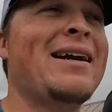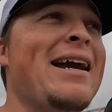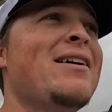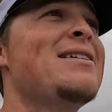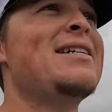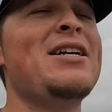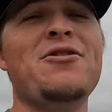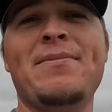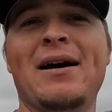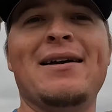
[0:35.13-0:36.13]
I guarantee
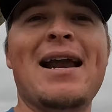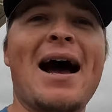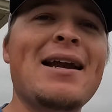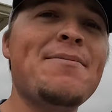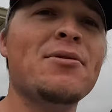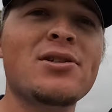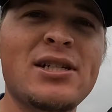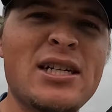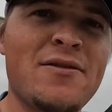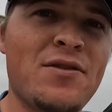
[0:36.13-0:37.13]
you about
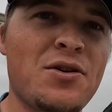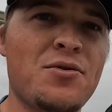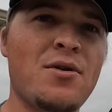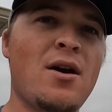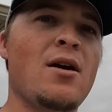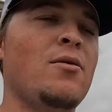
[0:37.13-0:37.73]
90% of you